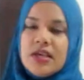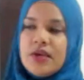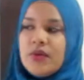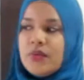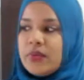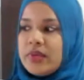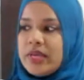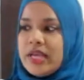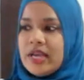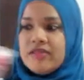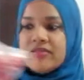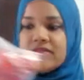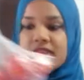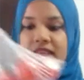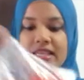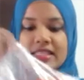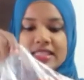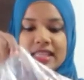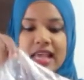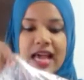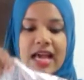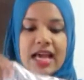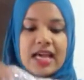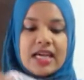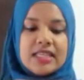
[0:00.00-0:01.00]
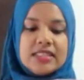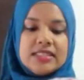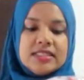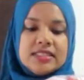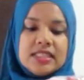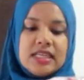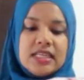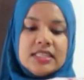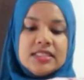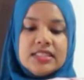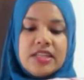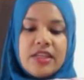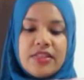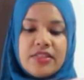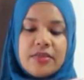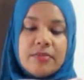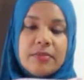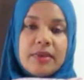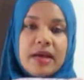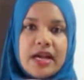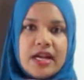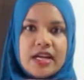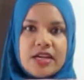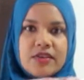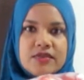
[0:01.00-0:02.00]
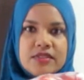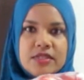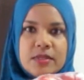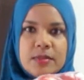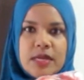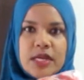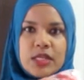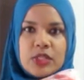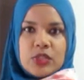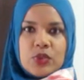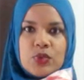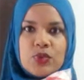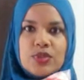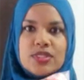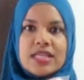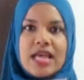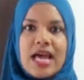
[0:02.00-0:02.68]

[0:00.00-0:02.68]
We have this and another bag of tomatoes,